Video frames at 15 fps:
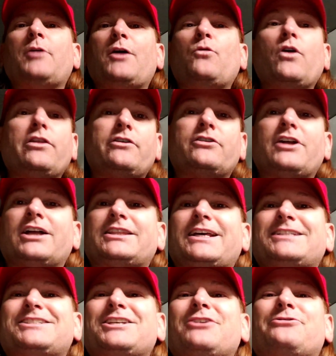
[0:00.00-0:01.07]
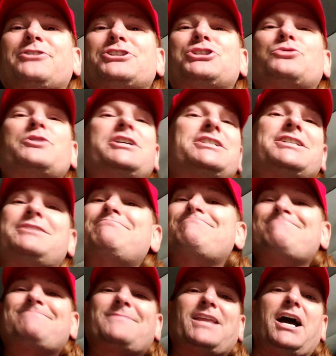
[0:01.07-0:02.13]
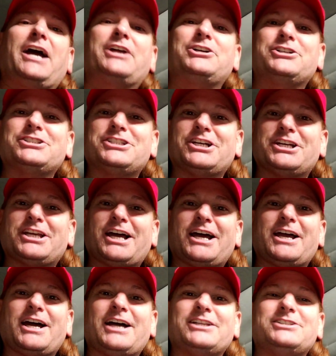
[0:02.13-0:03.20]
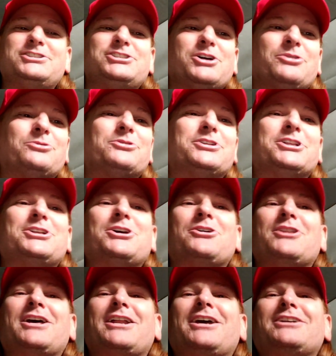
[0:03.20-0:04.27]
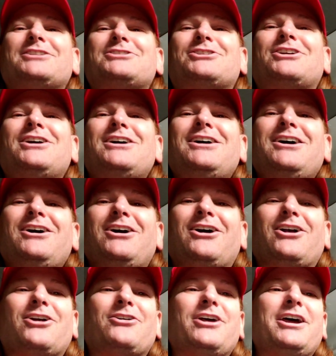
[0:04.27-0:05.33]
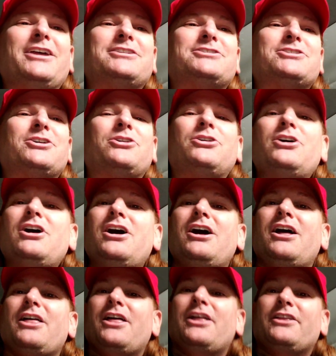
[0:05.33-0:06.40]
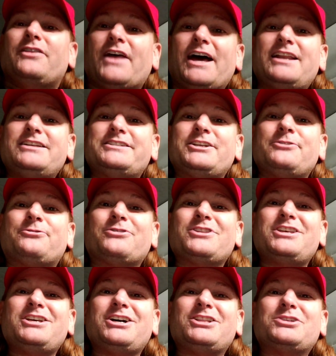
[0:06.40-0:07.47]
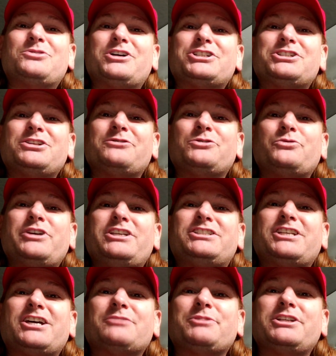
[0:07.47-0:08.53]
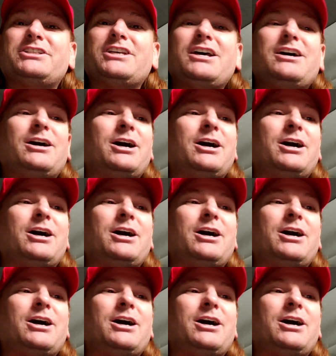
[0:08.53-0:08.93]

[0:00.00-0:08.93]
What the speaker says: Whether or not that's the official reason, I couldn't tell you. I don't really know that answer. All right, so that is it for the question of the week segment.